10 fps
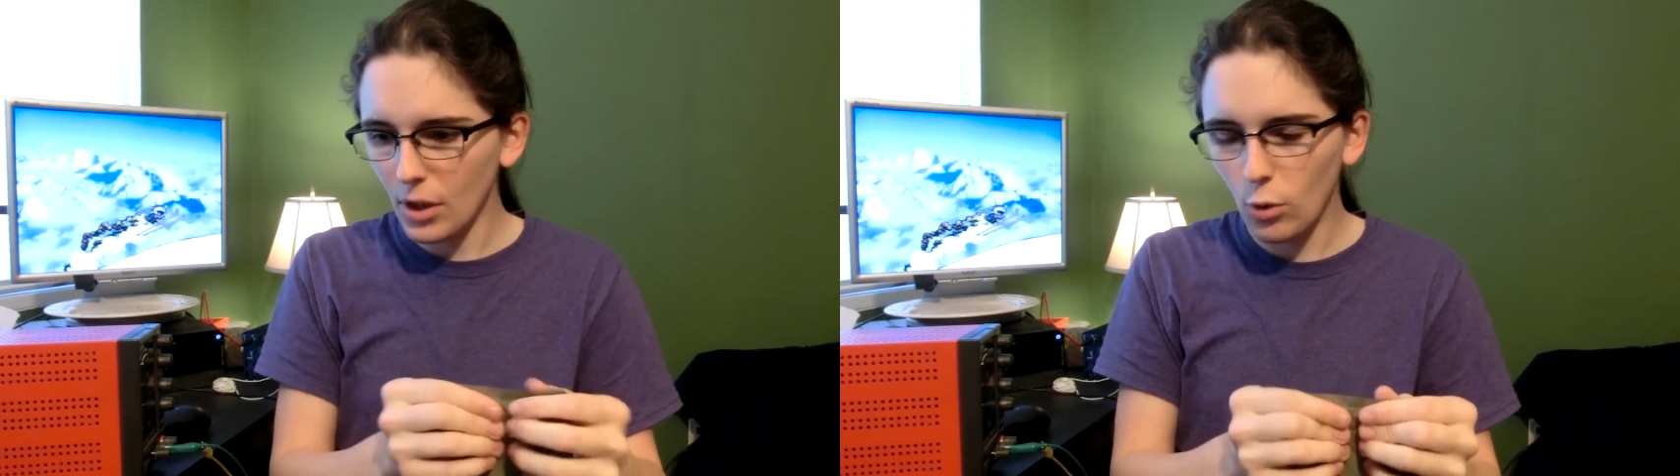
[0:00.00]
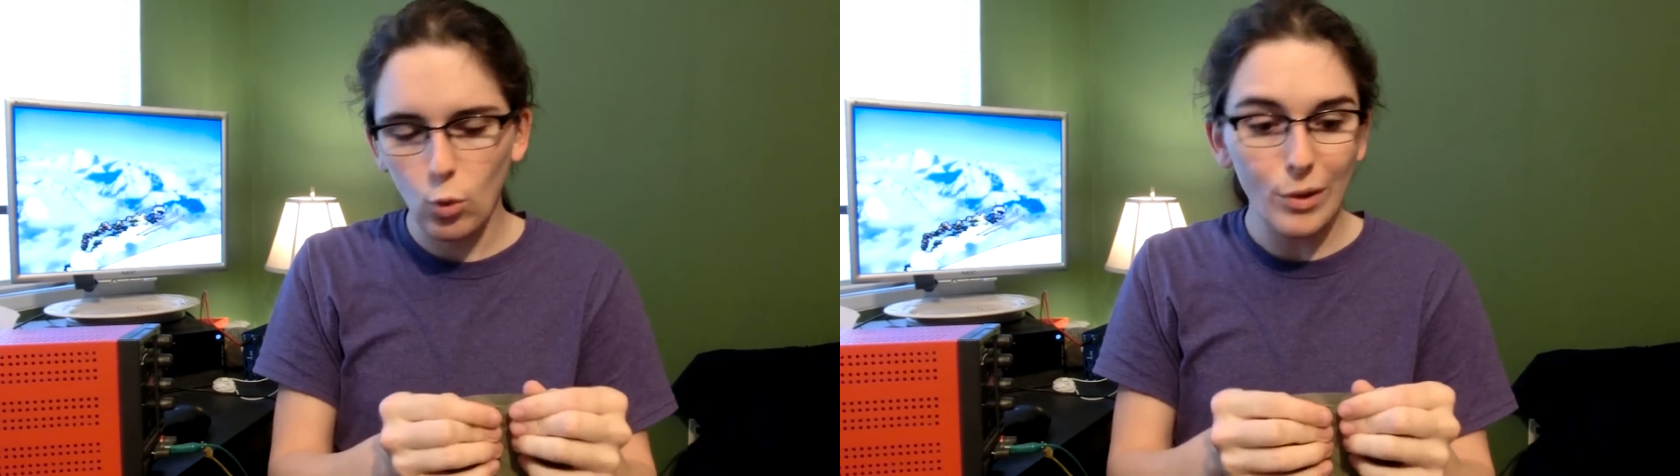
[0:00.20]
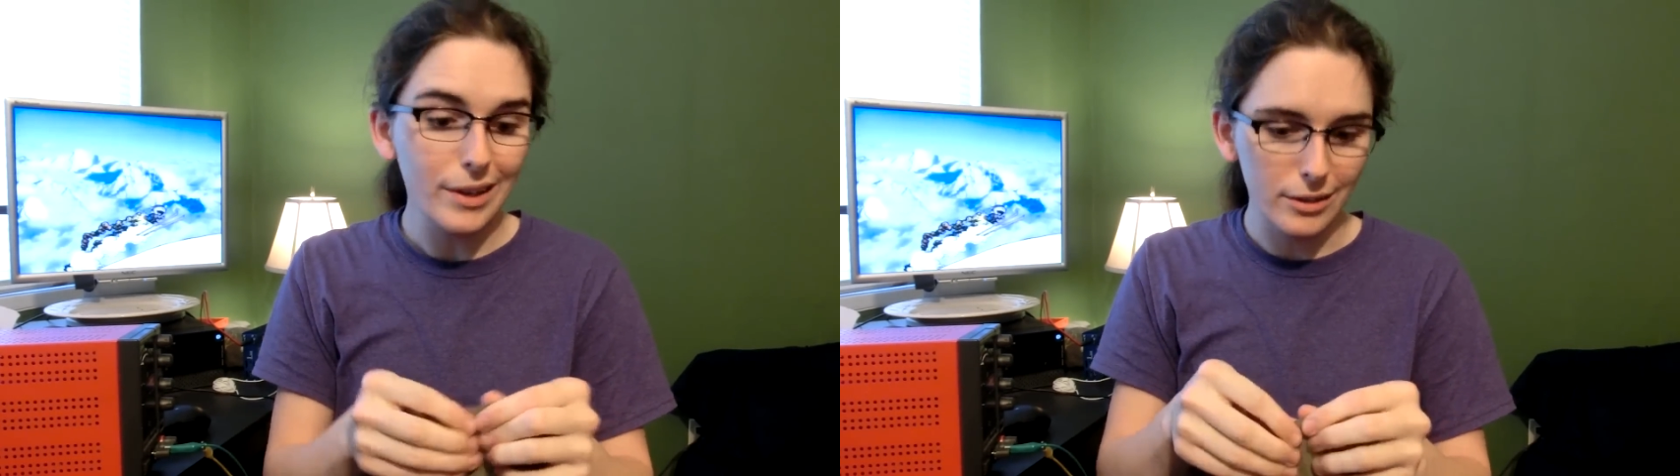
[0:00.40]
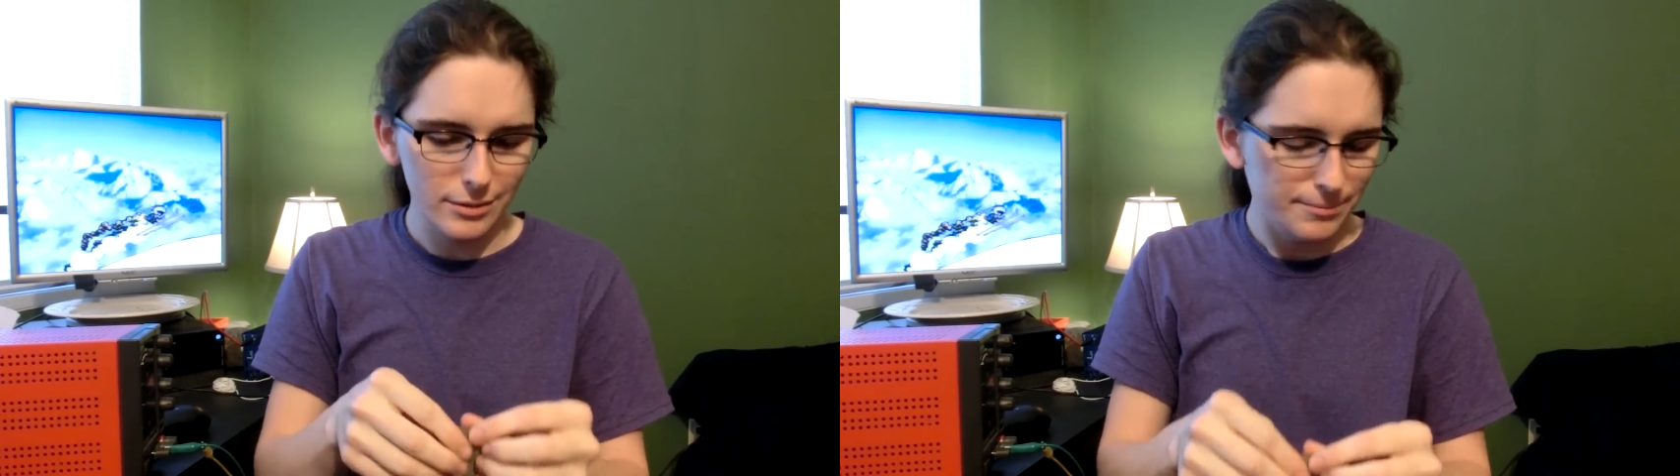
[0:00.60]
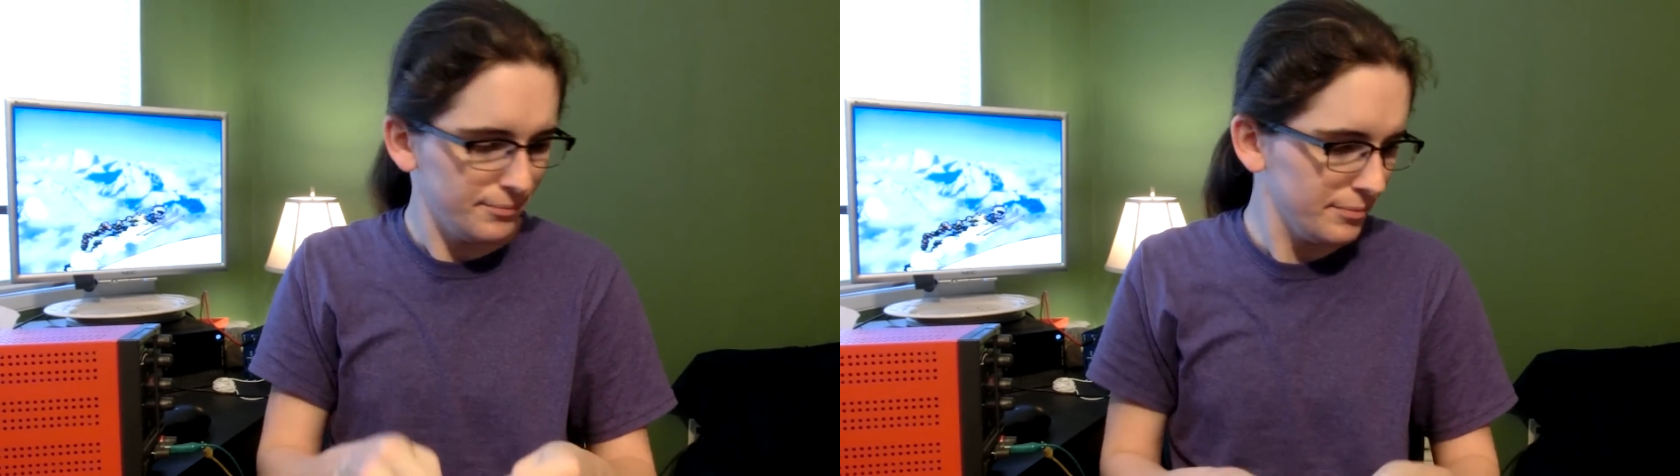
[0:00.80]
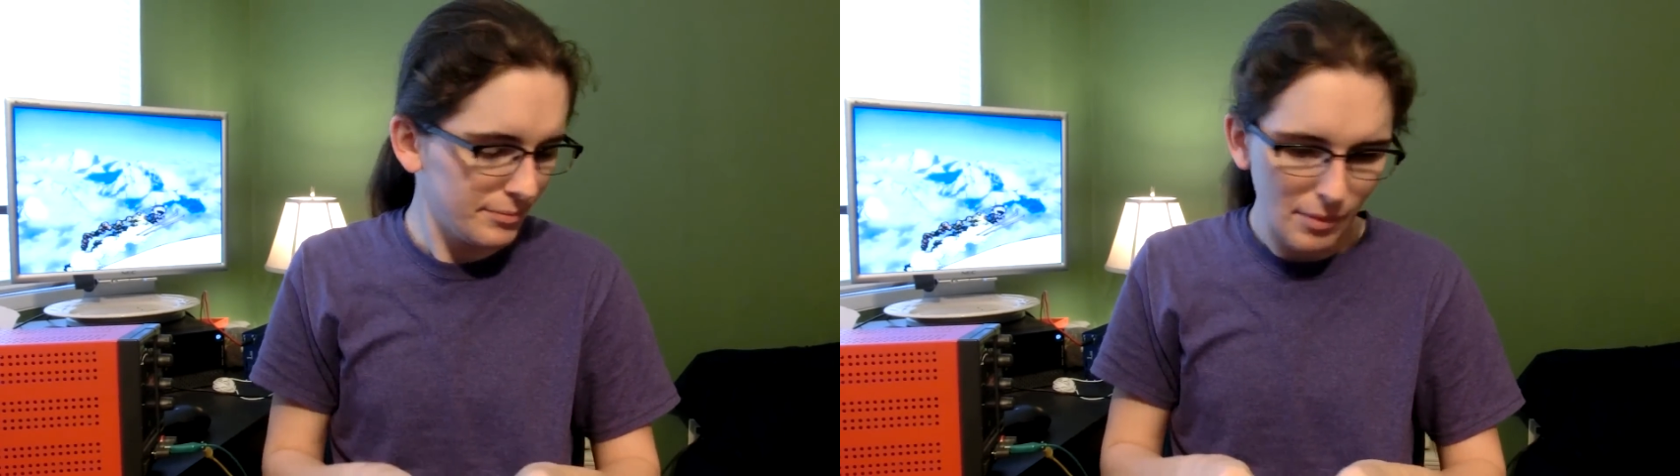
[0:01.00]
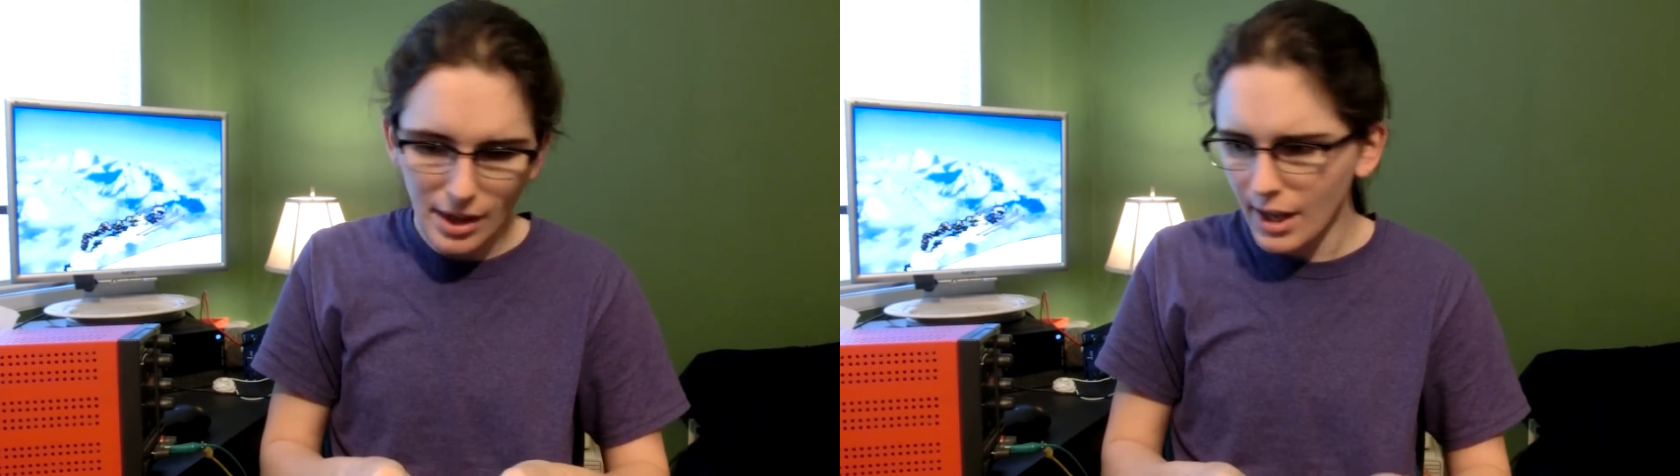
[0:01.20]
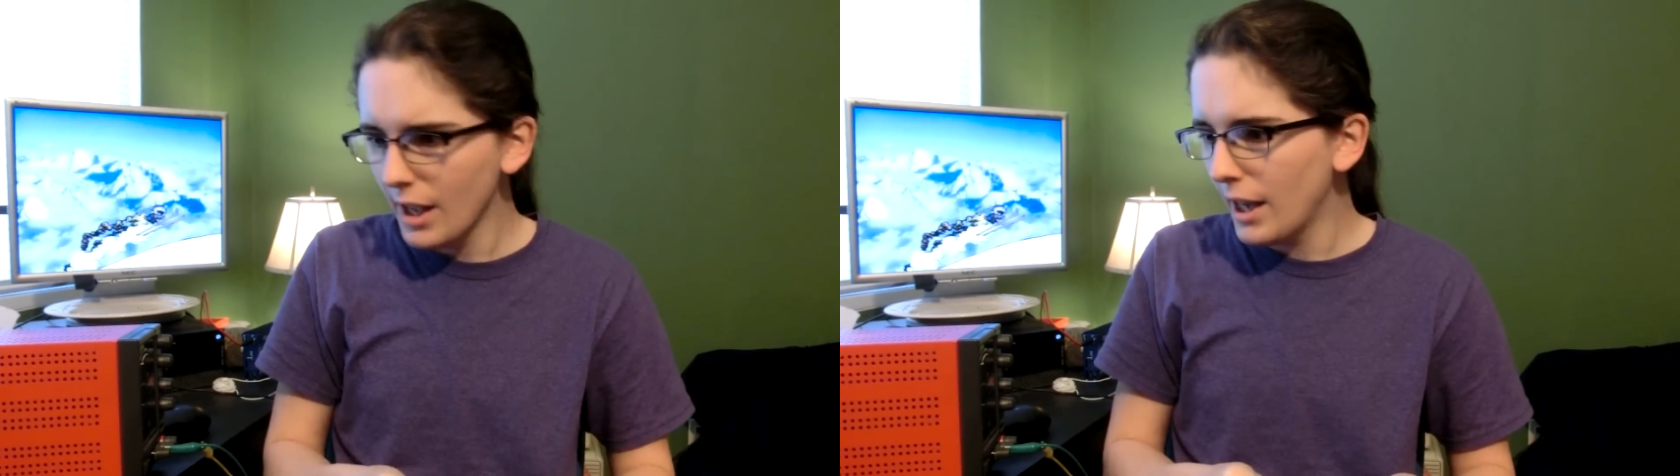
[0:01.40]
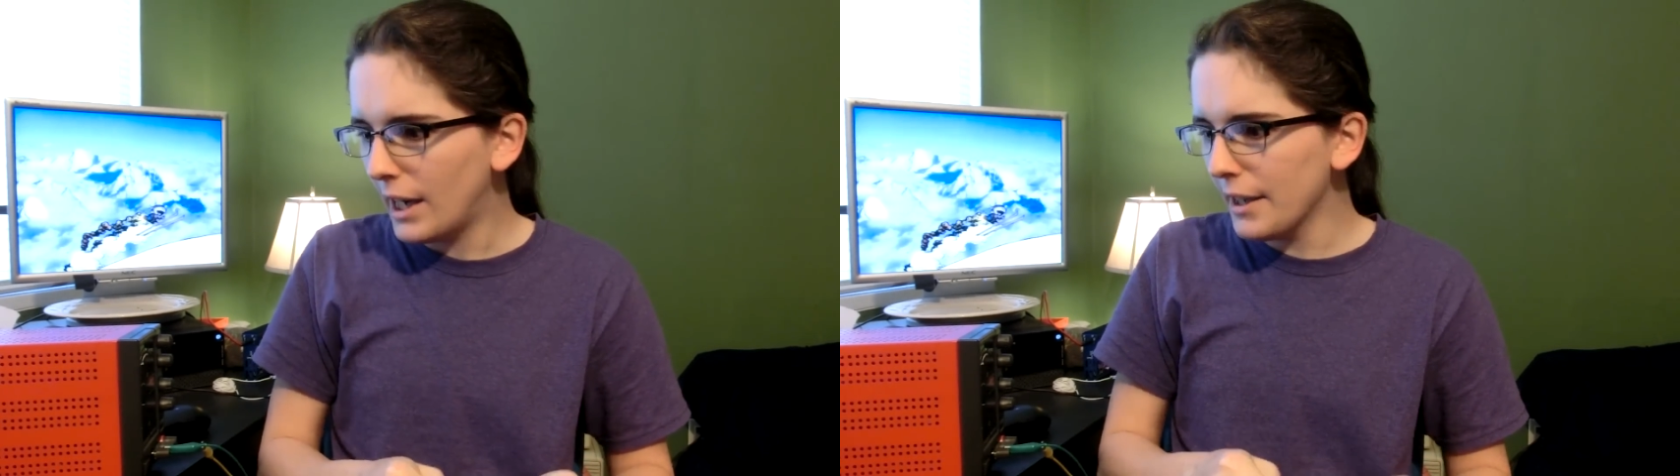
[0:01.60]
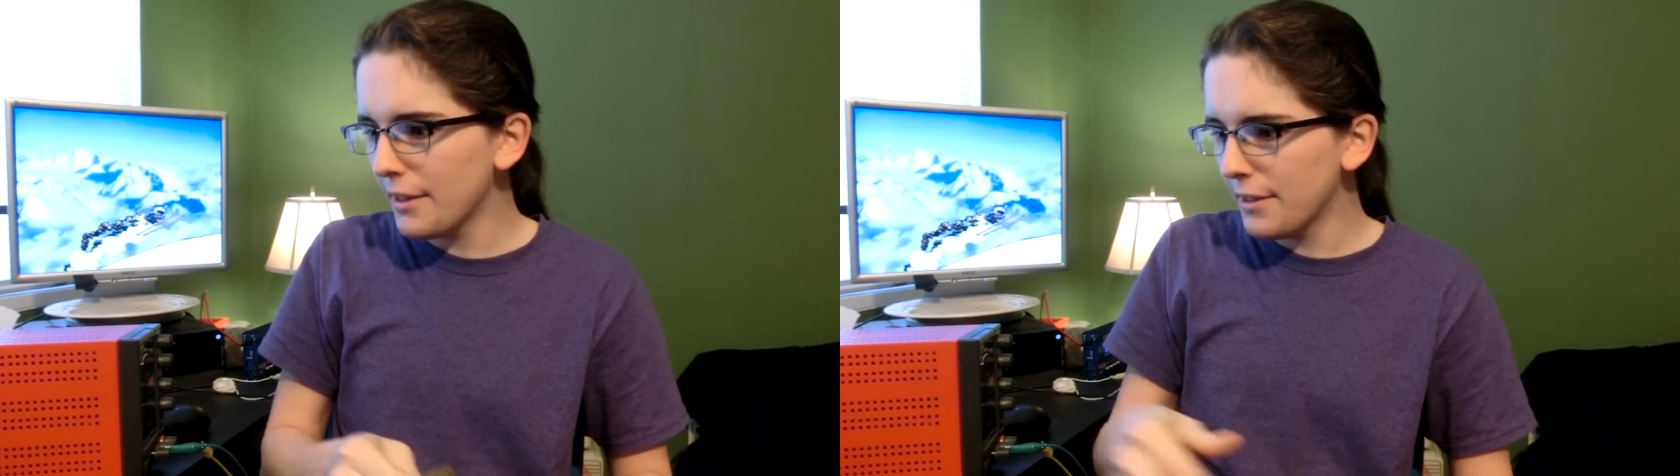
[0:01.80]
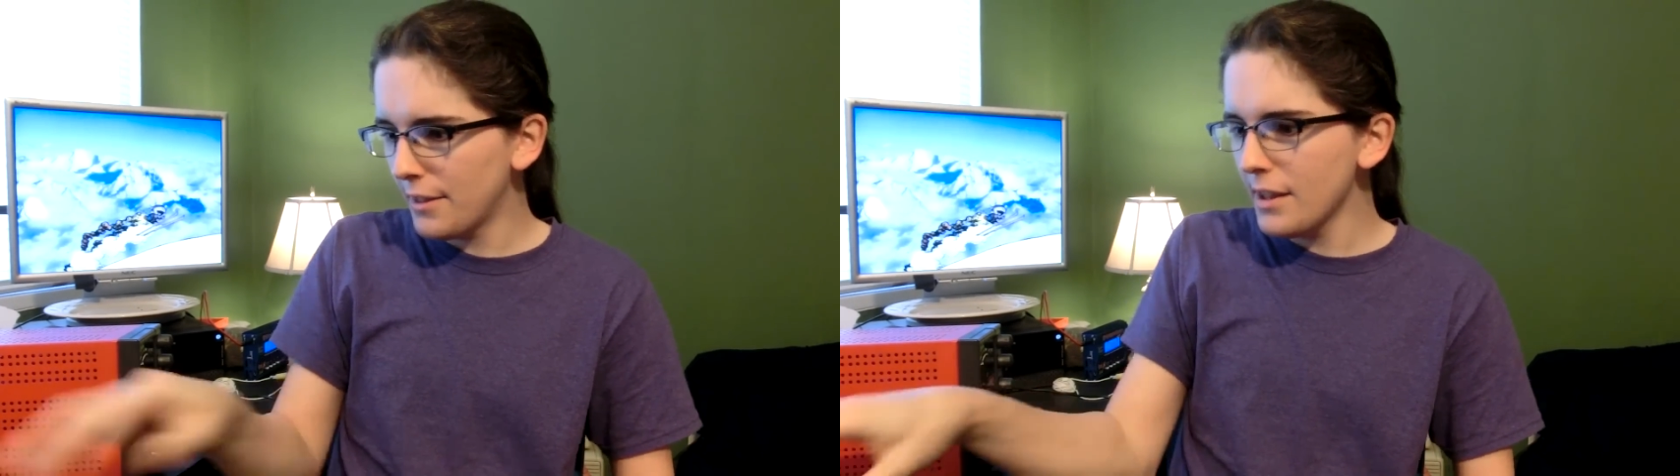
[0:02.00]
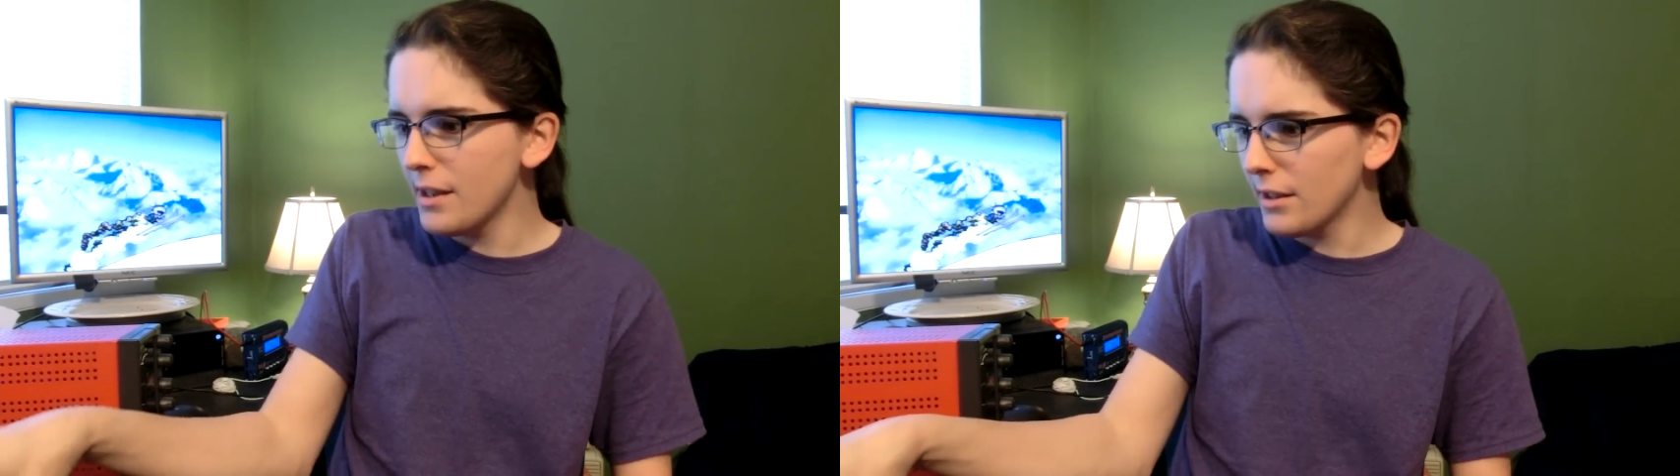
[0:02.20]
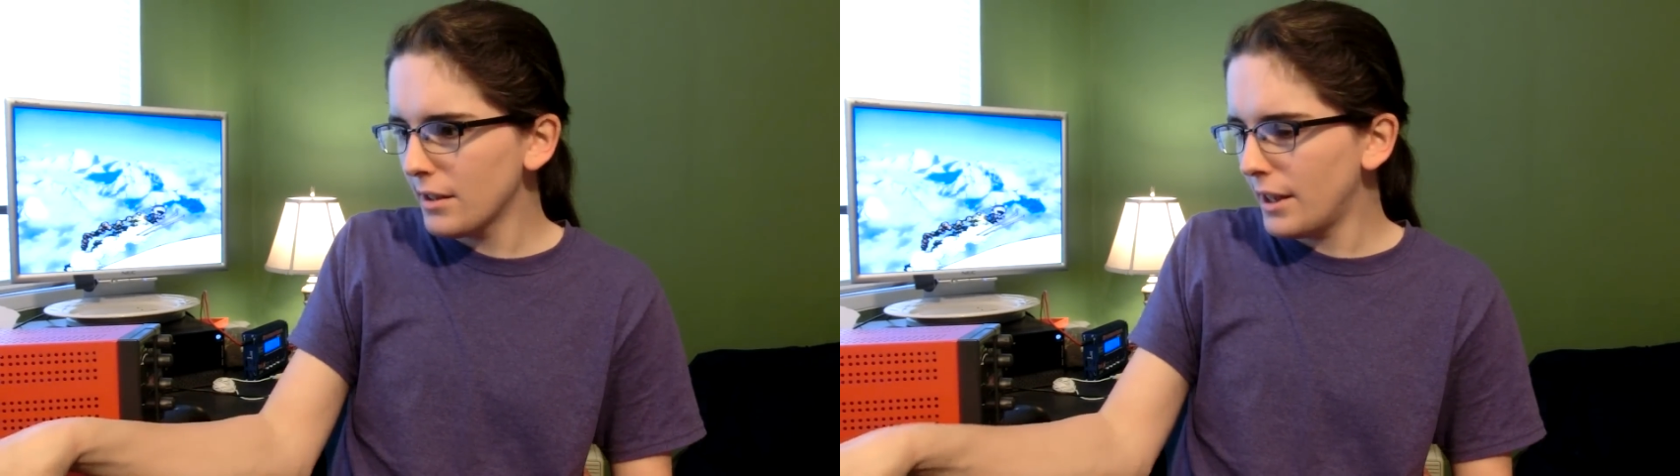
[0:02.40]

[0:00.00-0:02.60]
Well, I think